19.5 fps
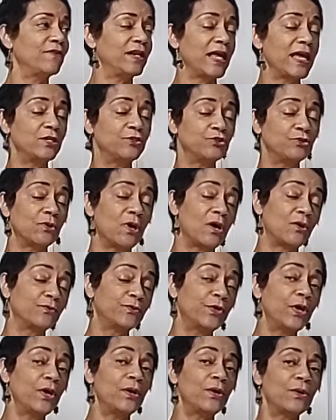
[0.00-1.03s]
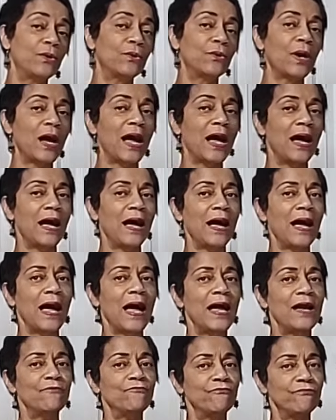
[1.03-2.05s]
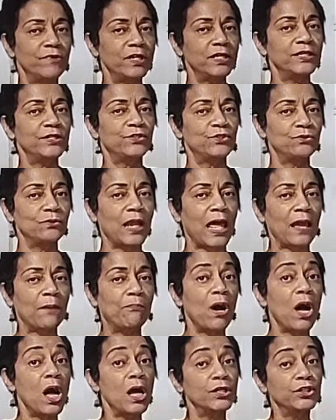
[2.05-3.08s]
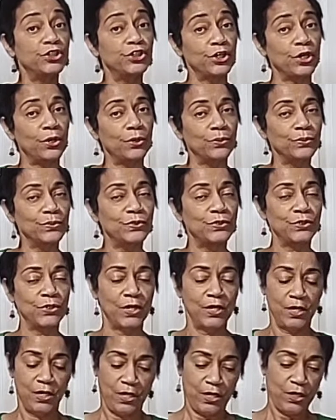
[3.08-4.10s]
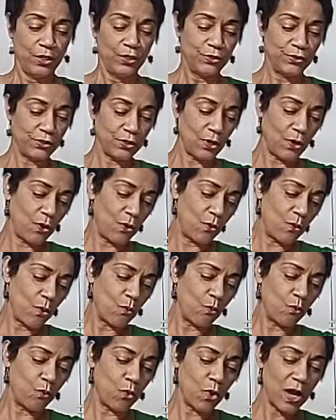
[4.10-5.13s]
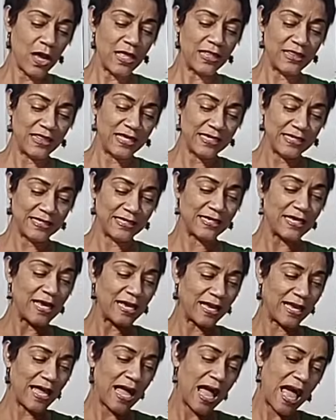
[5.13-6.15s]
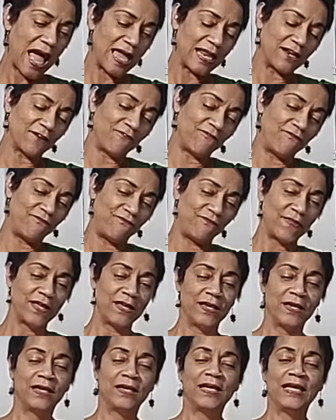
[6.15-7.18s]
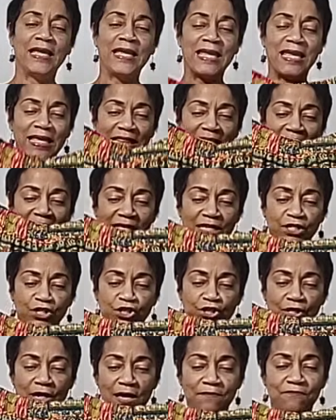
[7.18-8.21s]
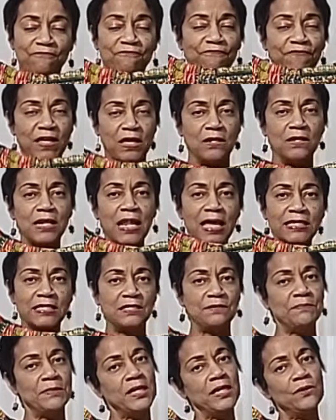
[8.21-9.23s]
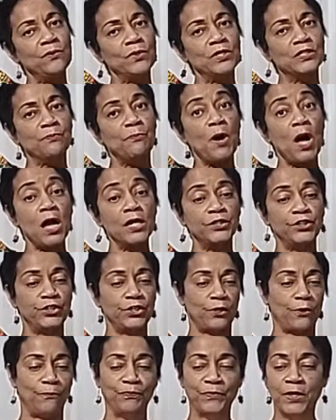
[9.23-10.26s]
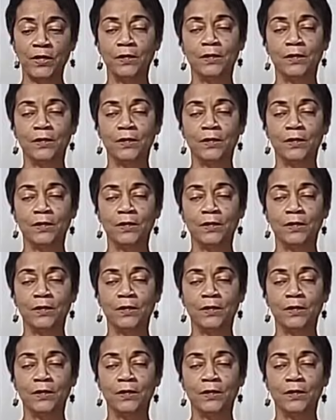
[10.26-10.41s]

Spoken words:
And as you all know, I really do like ponchos. So what this kind of in this shape felt like to me was a poncho.